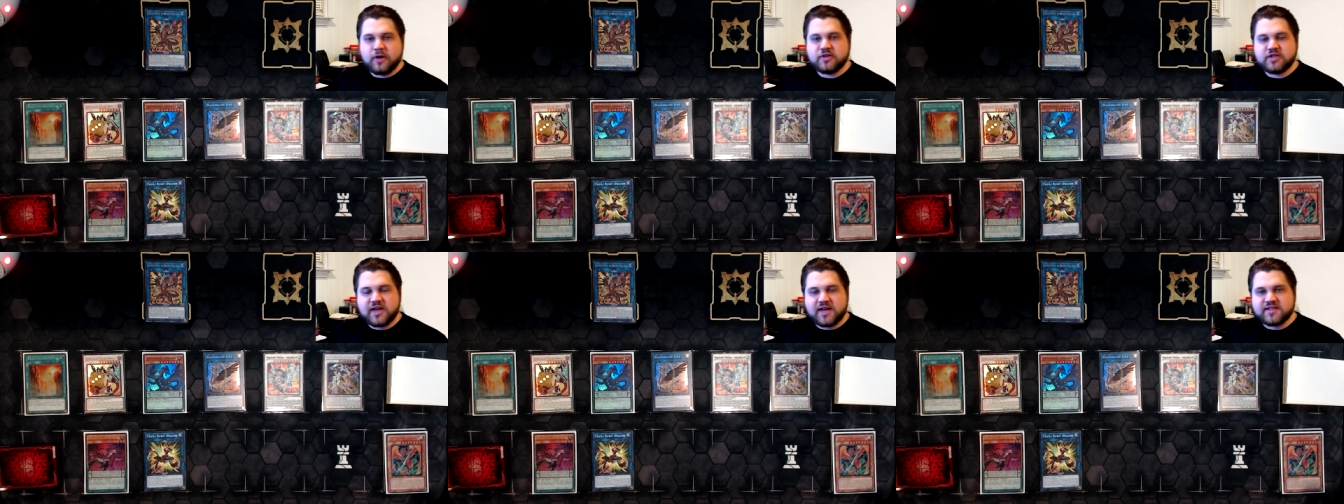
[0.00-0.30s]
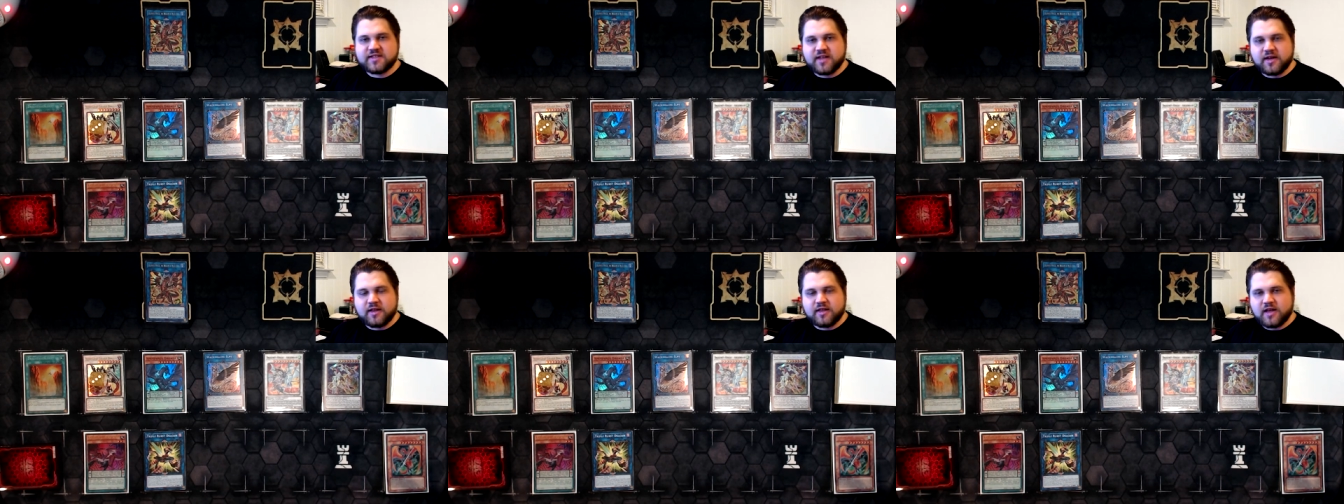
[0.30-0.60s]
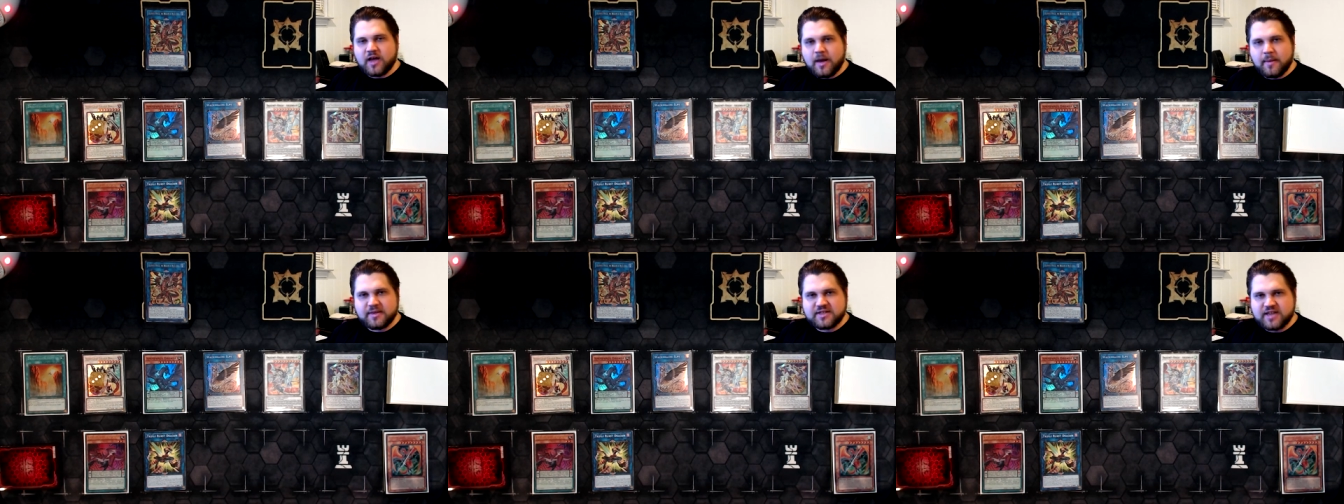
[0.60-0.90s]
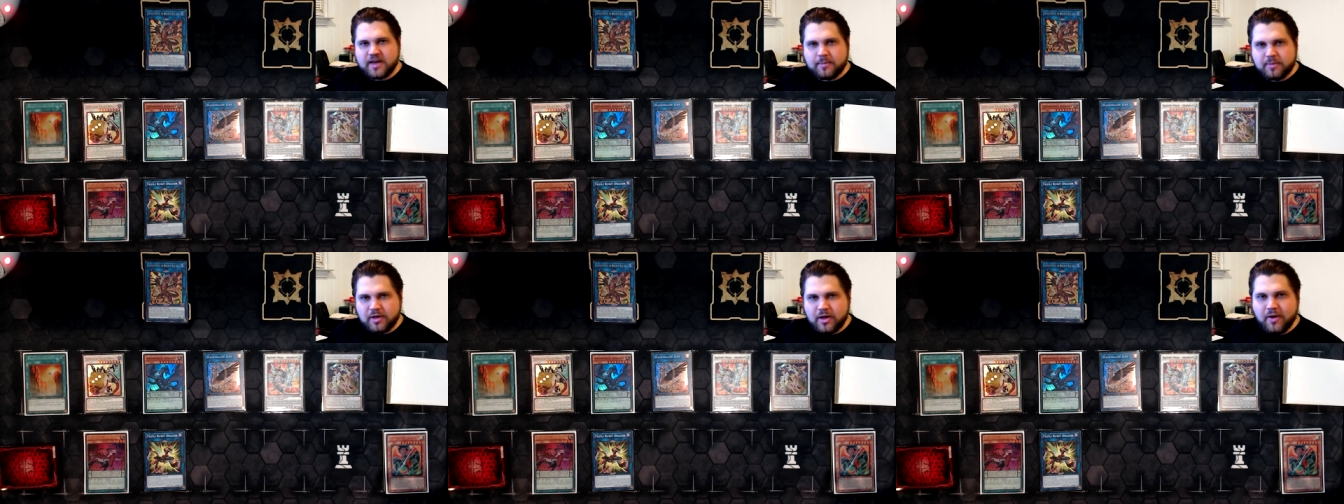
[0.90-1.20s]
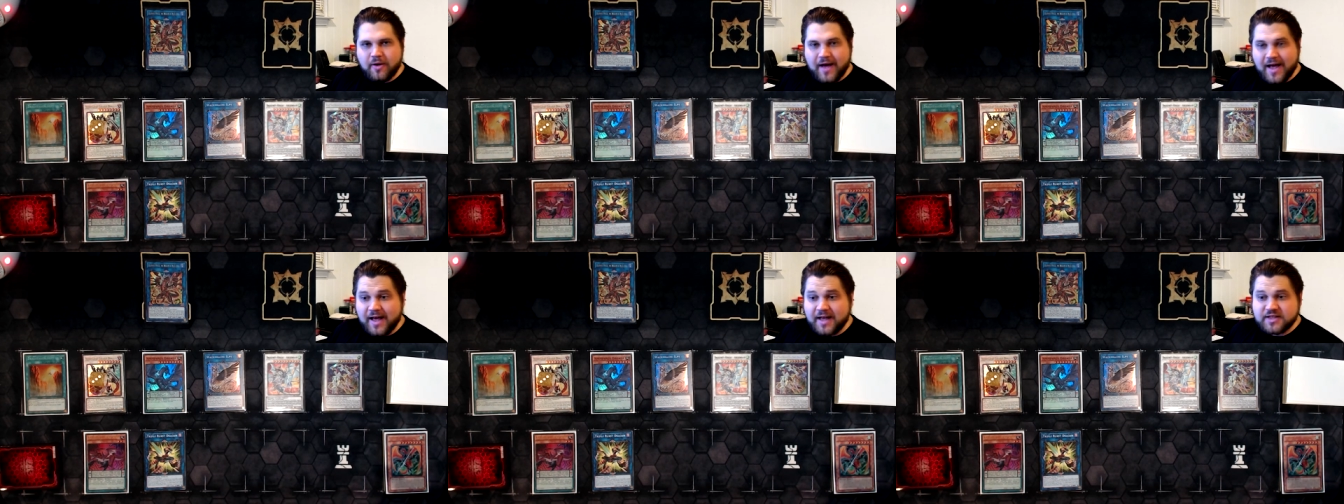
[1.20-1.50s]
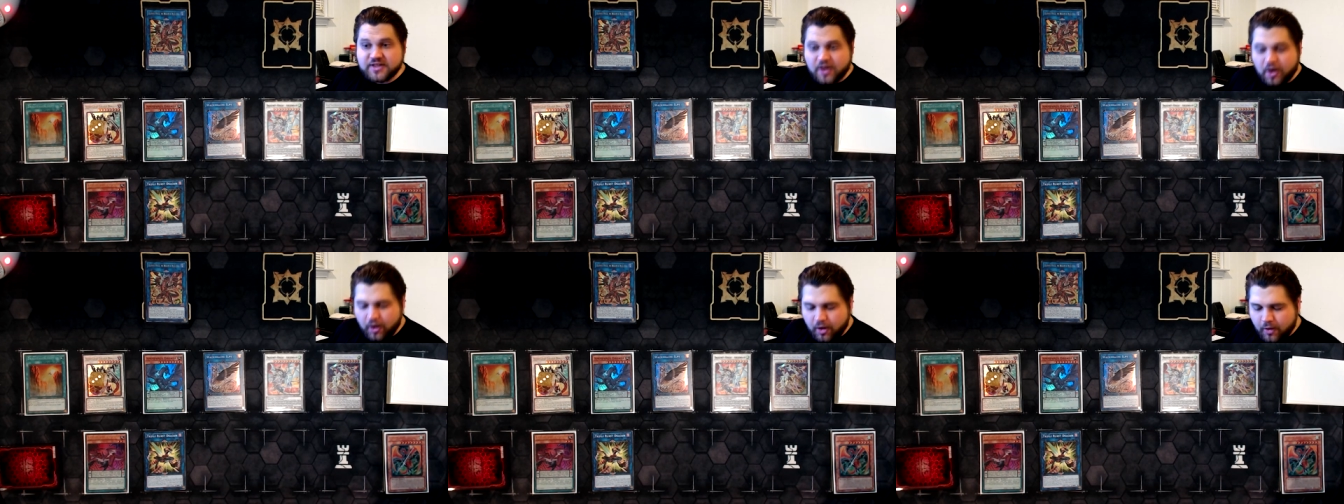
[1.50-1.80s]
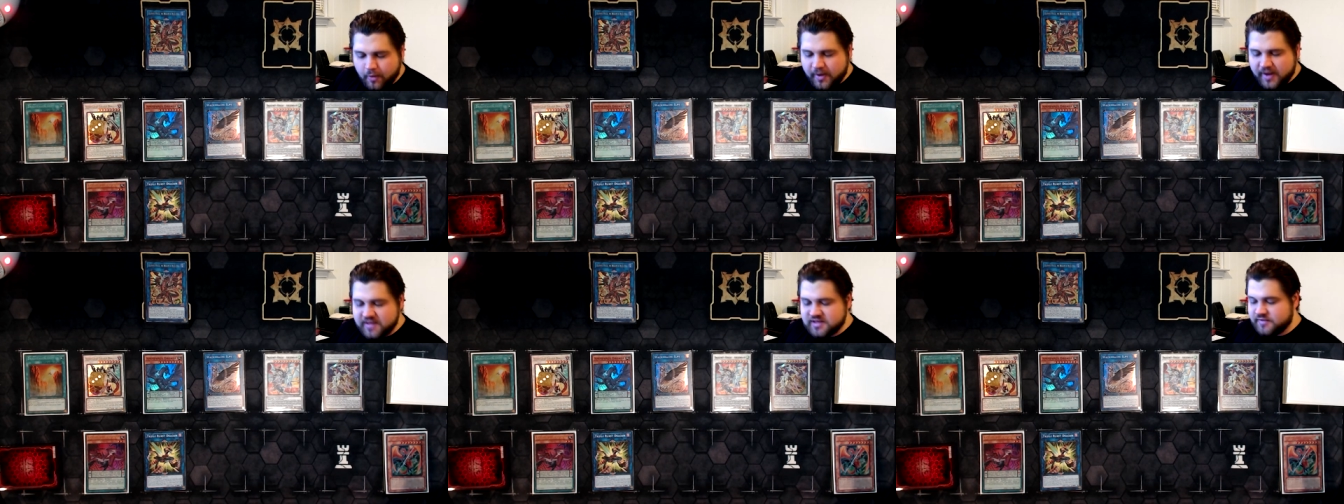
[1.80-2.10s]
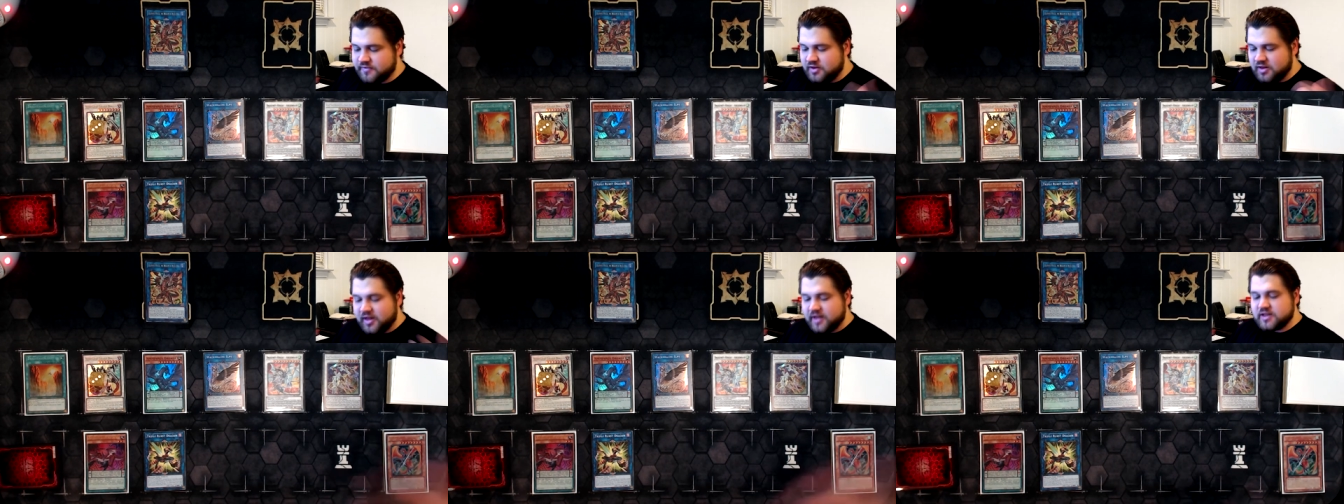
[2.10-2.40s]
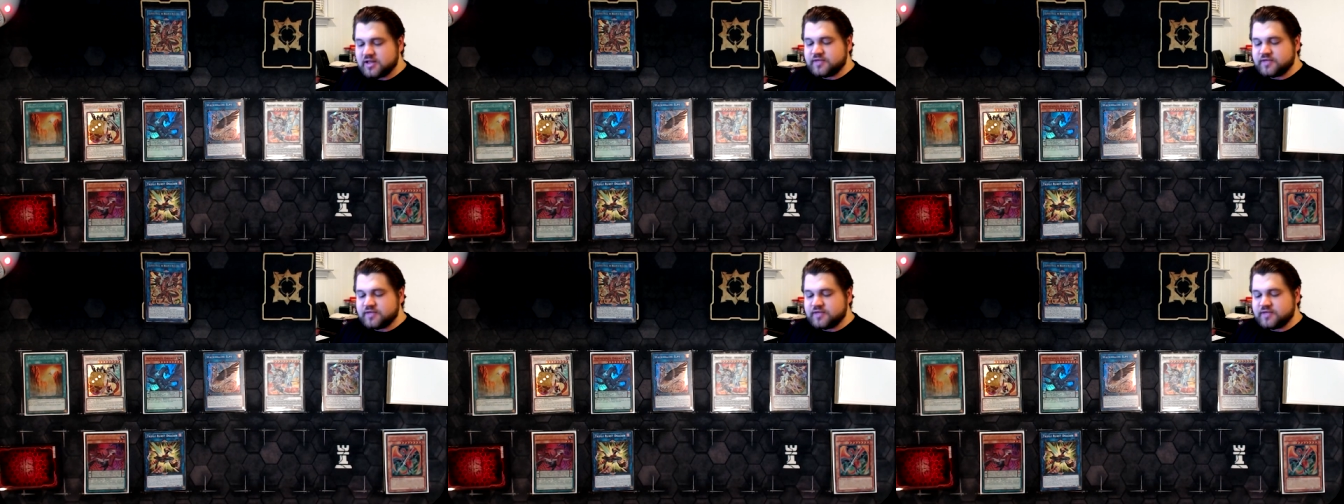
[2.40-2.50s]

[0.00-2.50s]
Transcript: Let me know what you guys think in the comments down below. As always,